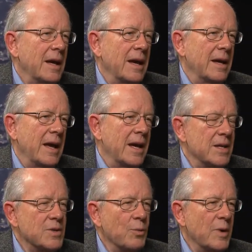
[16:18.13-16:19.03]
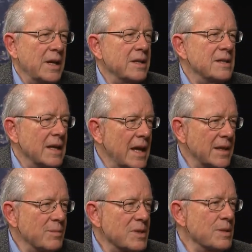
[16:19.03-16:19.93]
as a way to get
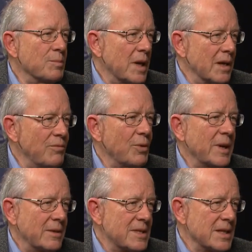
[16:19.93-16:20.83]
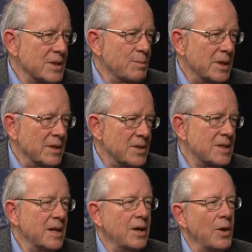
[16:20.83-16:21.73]
them some money for about 6 months
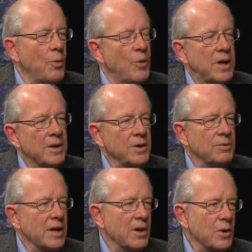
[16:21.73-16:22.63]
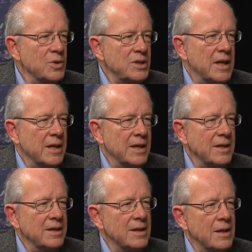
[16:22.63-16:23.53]
while you negotiate
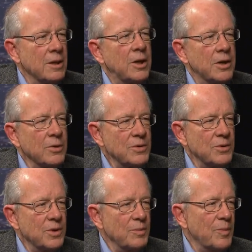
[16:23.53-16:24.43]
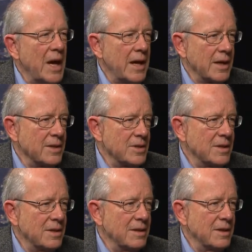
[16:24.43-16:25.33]
a longer-term package.
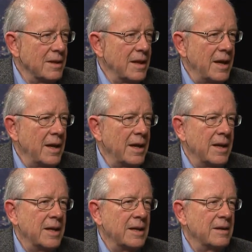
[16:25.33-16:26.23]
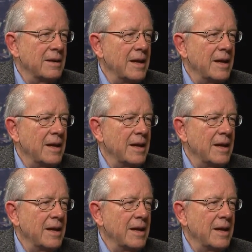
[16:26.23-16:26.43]
And